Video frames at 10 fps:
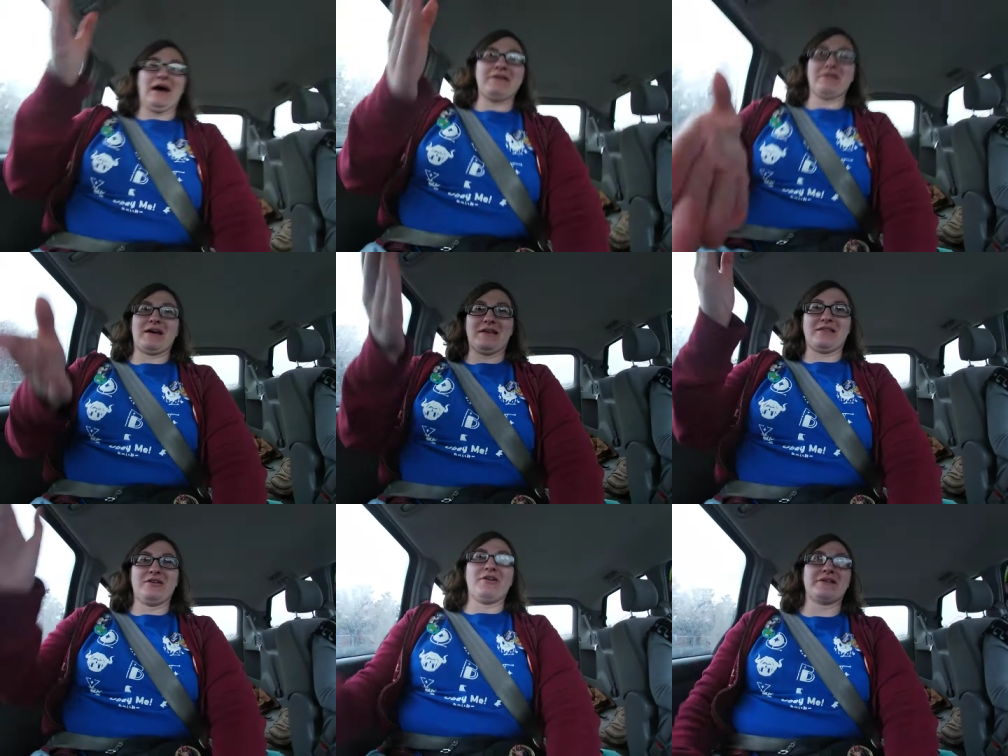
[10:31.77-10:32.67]
now you guys
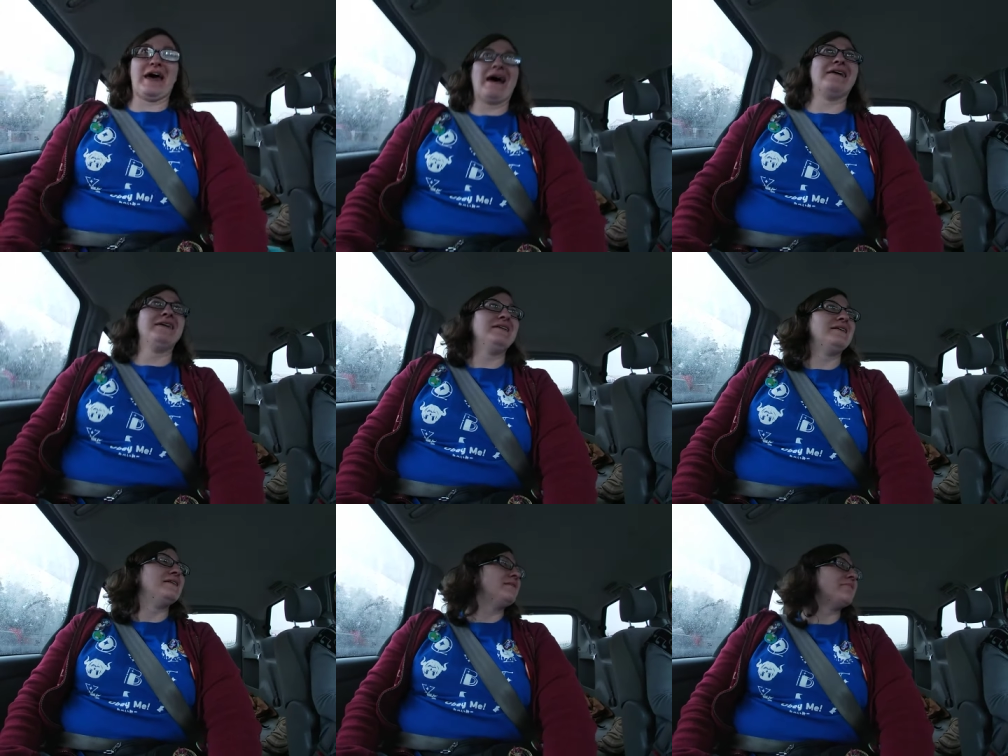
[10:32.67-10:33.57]
know that.
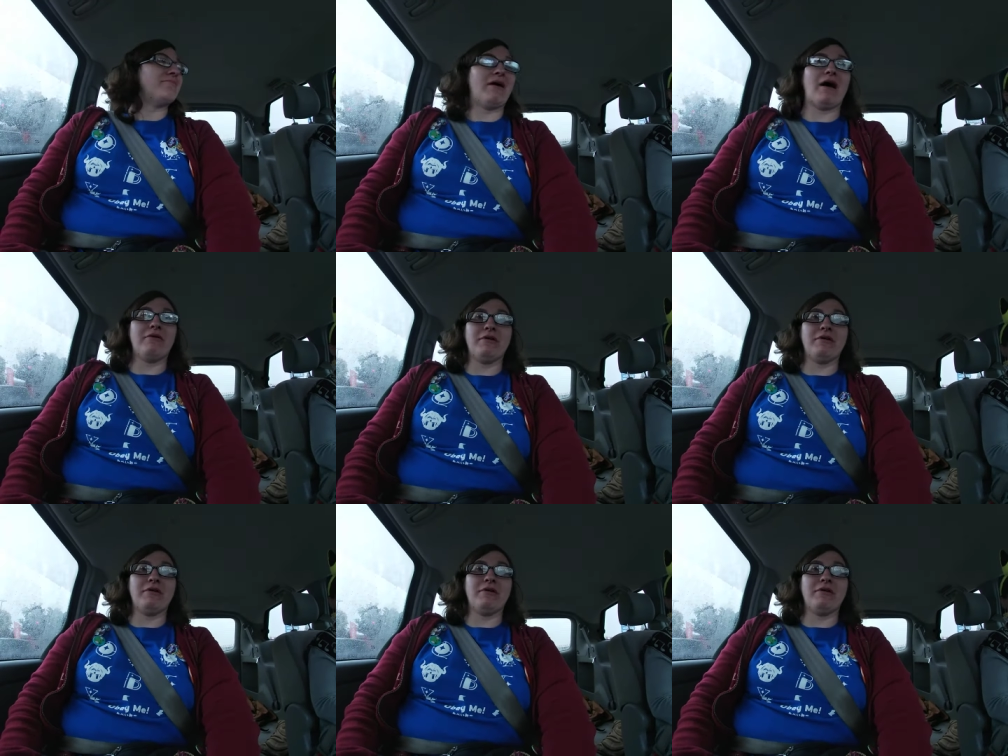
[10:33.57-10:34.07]
Oh